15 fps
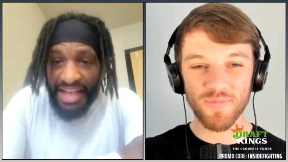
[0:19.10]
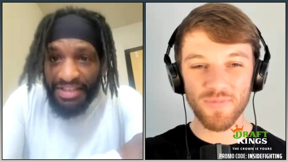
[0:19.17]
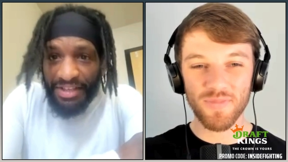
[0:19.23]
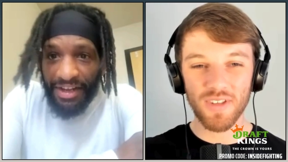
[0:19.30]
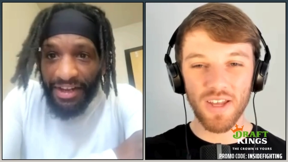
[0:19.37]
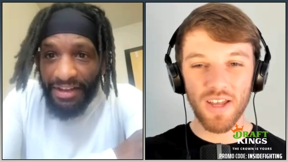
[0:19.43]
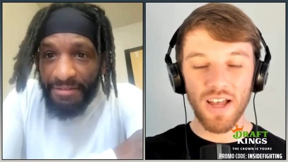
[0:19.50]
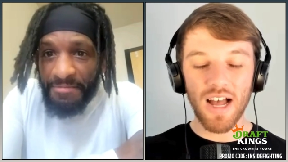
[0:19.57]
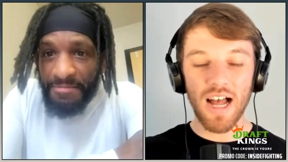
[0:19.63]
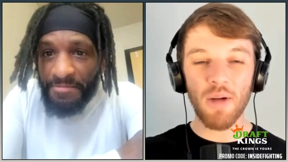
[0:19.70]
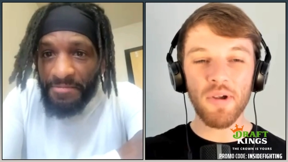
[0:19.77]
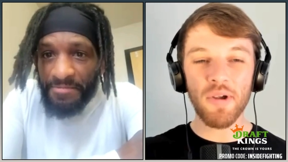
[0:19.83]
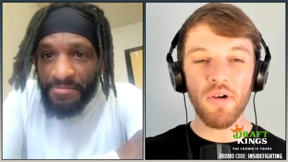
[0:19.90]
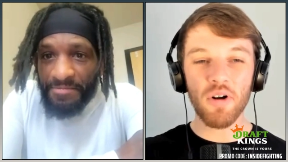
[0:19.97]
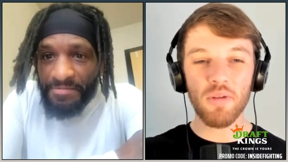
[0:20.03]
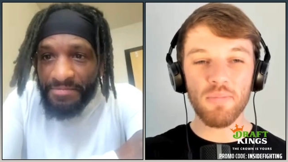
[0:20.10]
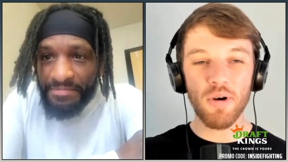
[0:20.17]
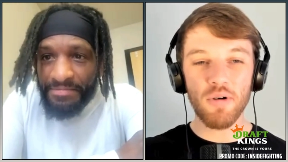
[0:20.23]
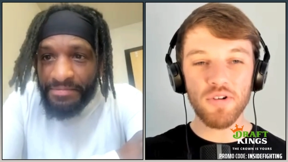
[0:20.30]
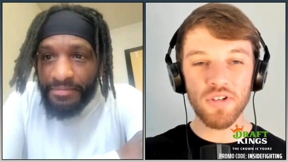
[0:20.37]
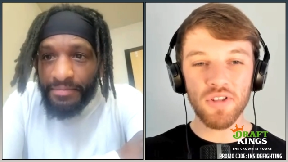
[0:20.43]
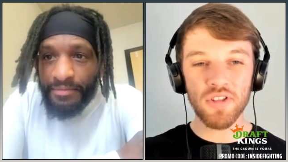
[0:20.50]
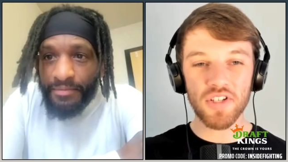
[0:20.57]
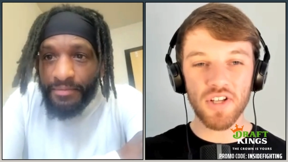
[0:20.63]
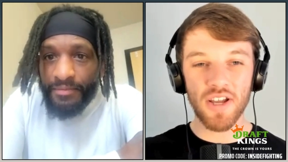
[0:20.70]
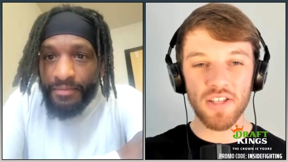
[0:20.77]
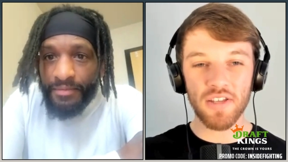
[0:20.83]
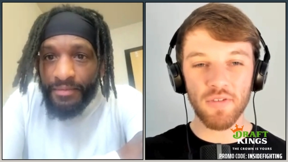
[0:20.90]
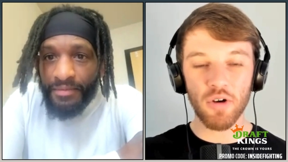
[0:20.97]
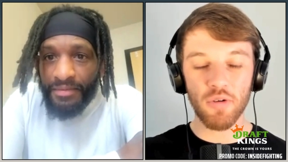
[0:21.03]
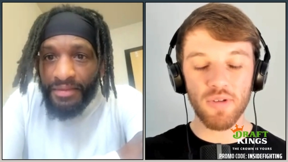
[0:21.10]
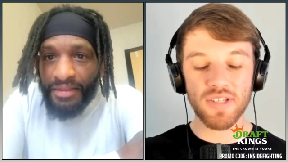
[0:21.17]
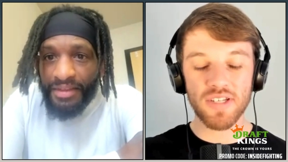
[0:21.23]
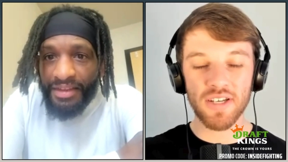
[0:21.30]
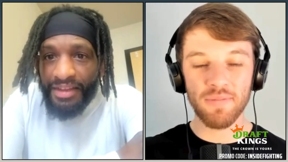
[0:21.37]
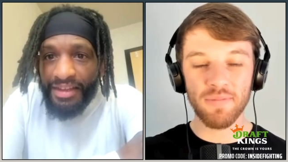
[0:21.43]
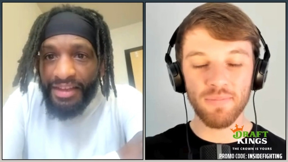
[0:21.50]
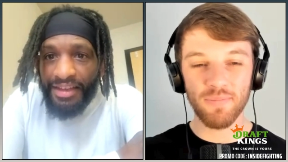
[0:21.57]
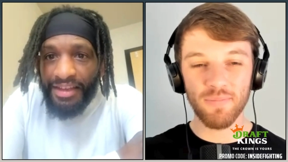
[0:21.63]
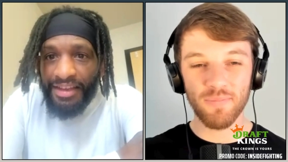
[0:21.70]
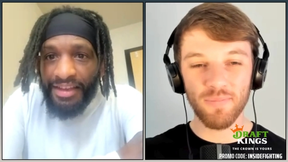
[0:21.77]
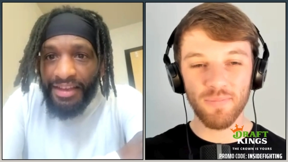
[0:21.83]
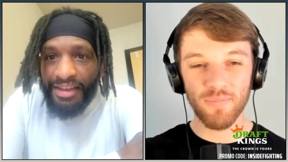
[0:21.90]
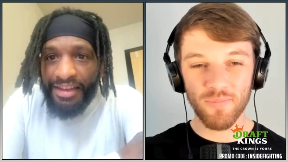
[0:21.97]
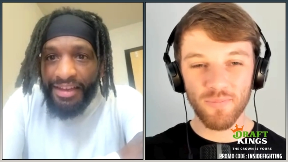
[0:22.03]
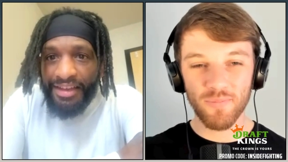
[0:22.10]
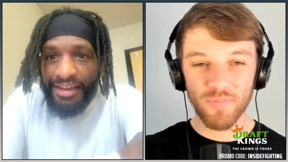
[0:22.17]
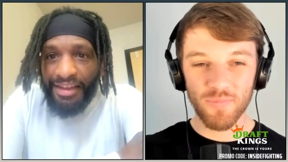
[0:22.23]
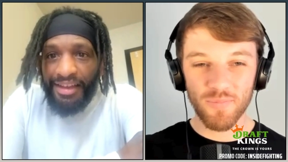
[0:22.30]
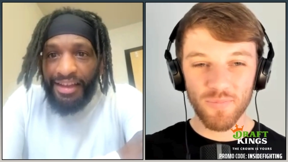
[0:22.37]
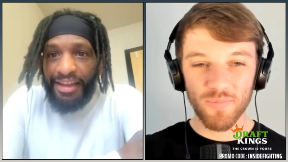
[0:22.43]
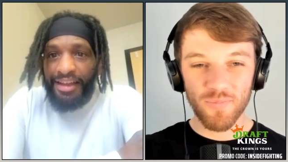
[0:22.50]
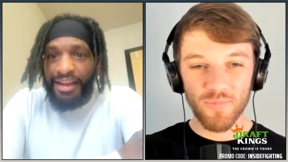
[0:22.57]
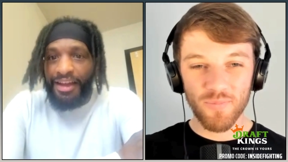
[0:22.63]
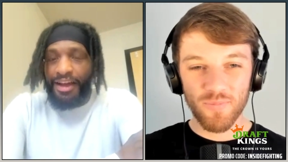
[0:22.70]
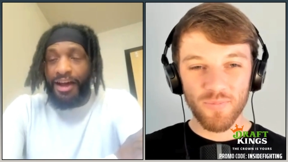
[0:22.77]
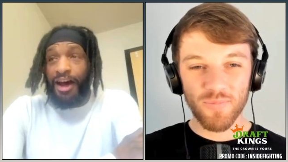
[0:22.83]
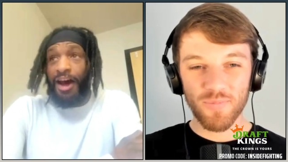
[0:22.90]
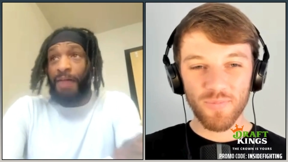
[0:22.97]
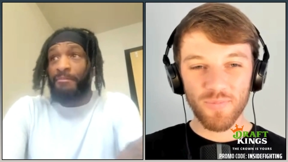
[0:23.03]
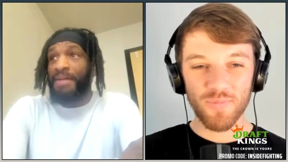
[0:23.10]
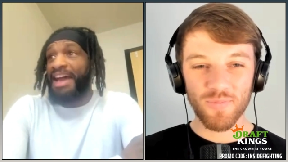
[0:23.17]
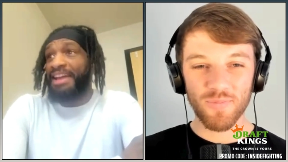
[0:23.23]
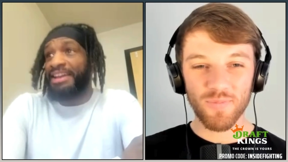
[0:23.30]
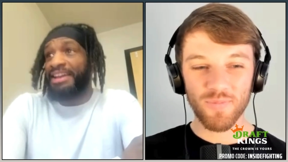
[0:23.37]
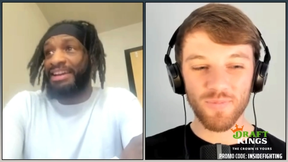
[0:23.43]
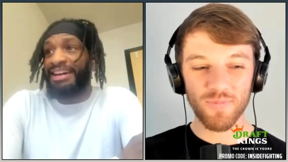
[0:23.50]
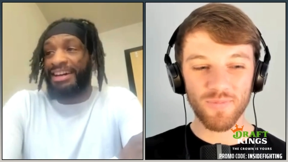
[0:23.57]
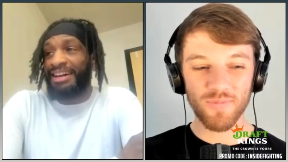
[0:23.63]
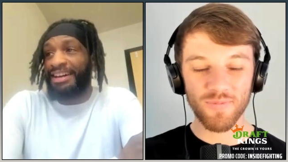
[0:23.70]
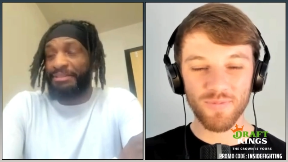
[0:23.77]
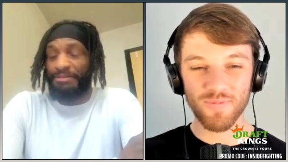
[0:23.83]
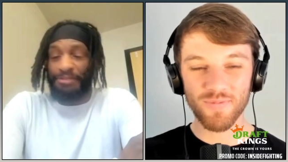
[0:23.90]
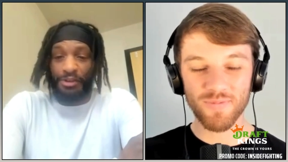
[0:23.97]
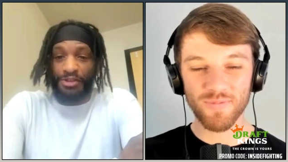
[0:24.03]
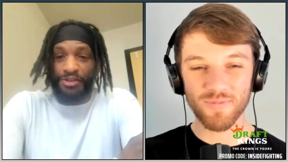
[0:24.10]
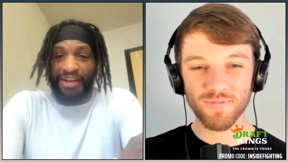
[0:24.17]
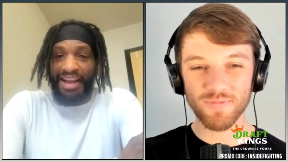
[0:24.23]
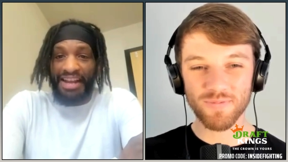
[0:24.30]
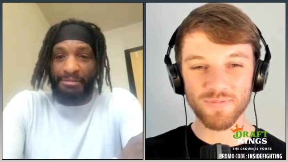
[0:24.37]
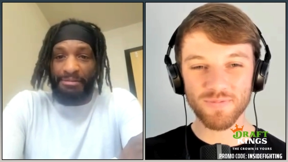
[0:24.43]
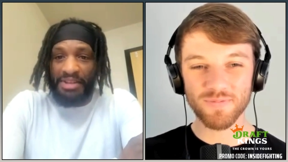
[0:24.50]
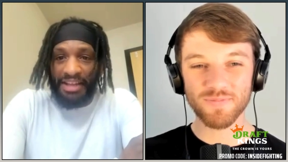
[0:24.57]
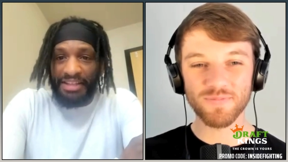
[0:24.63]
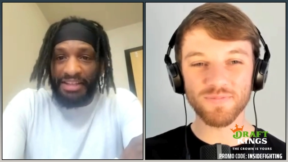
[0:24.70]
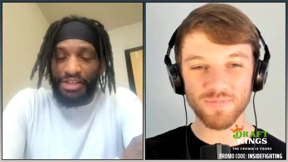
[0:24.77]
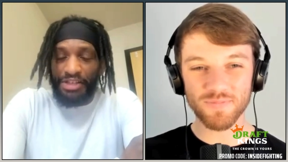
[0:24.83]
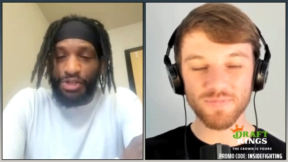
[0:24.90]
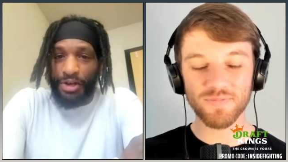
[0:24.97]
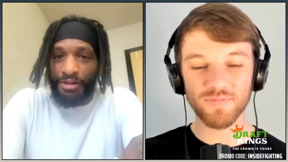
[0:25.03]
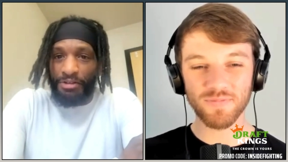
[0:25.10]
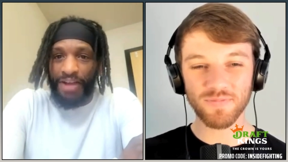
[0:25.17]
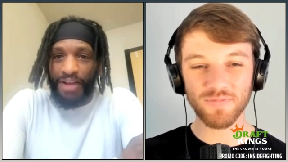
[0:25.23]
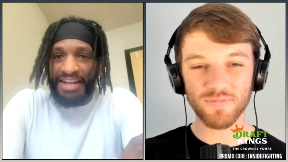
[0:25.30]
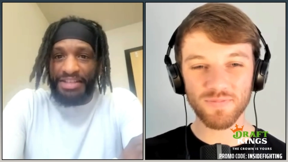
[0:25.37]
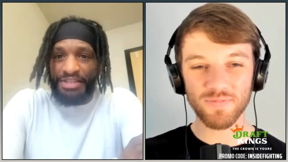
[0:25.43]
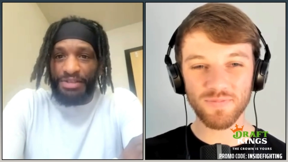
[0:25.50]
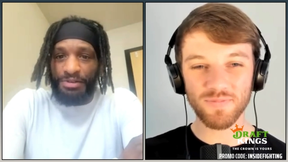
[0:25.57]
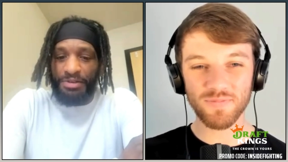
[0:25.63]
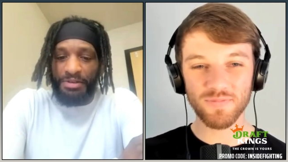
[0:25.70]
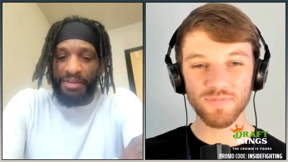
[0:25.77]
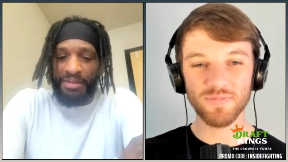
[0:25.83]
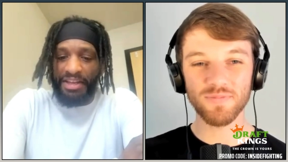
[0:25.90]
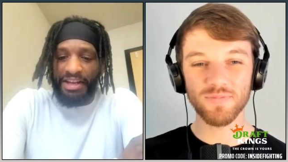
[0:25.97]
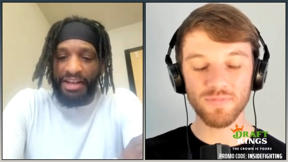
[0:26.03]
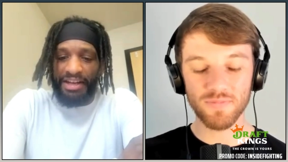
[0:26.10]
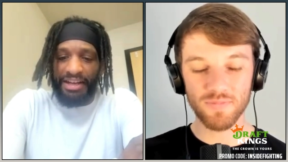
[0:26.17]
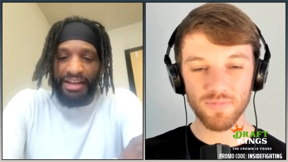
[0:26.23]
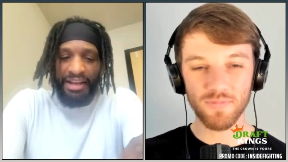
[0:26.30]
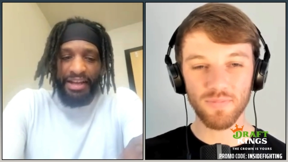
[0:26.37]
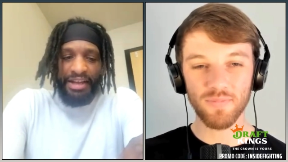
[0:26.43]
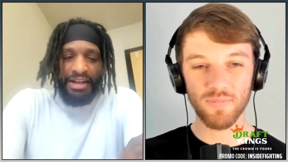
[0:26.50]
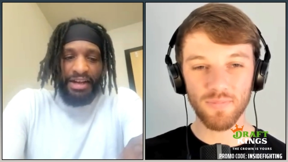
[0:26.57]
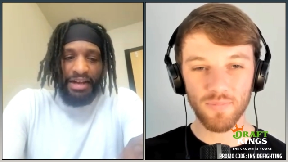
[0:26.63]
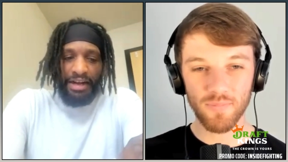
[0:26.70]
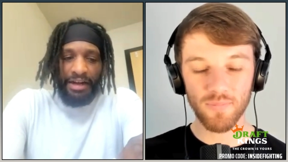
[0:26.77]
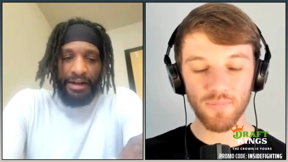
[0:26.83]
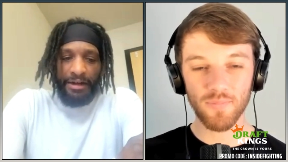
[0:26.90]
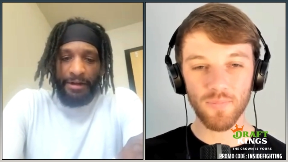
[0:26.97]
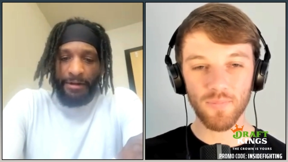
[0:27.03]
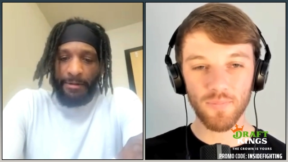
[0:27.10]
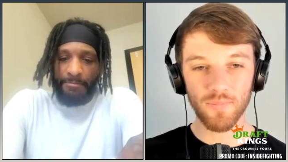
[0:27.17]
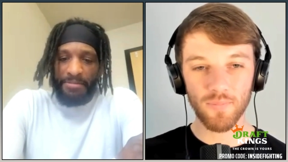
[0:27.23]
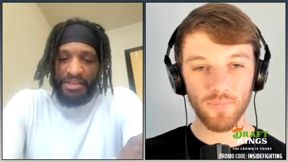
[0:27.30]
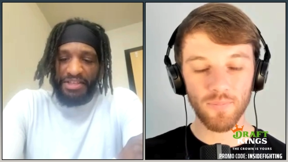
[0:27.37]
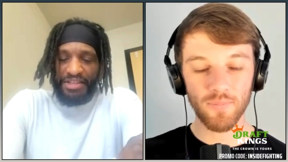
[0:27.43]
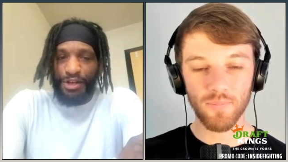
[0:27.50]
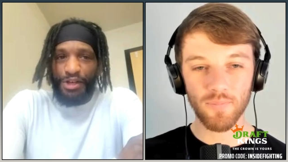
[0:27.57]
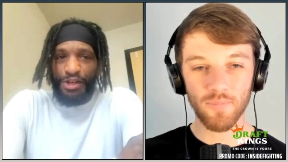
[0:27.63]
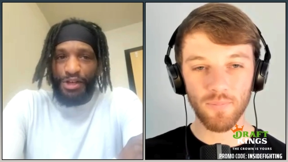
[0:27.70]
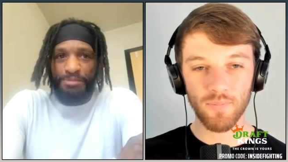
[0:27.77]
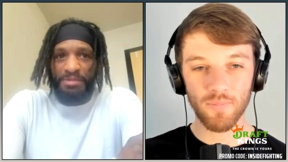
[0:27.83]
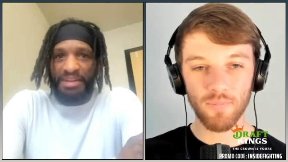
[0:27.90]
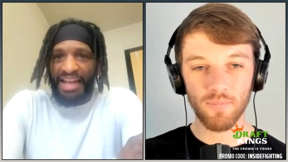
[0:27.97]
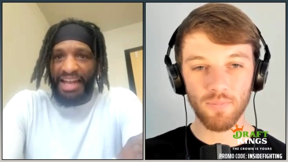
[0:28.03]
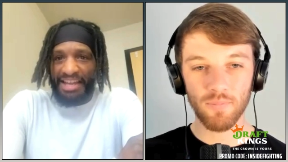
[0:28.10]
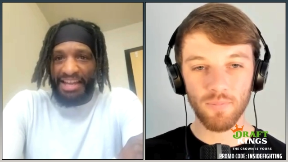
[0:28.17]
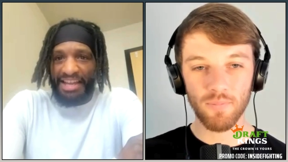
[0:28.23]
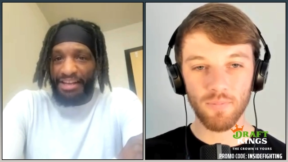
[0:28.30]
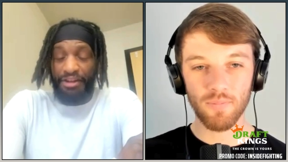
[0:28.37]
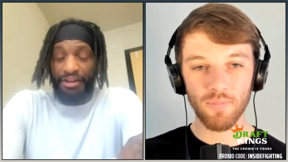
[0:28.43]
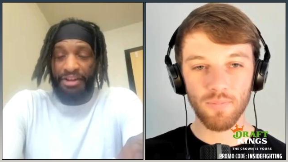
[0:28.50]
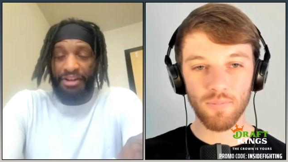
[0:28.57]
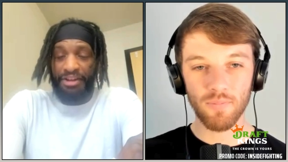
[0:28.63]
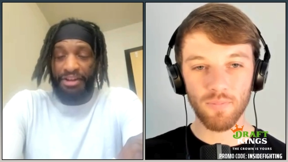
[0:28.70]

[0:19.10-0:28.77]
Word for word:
Speaker 1: sorry?
Speaker 2: How are your emotions ahead of your return?
Speaker 1: Oh man, uh, feels great. I mean, nothing short of gratitude. I mean, uh, um, this year's been like literally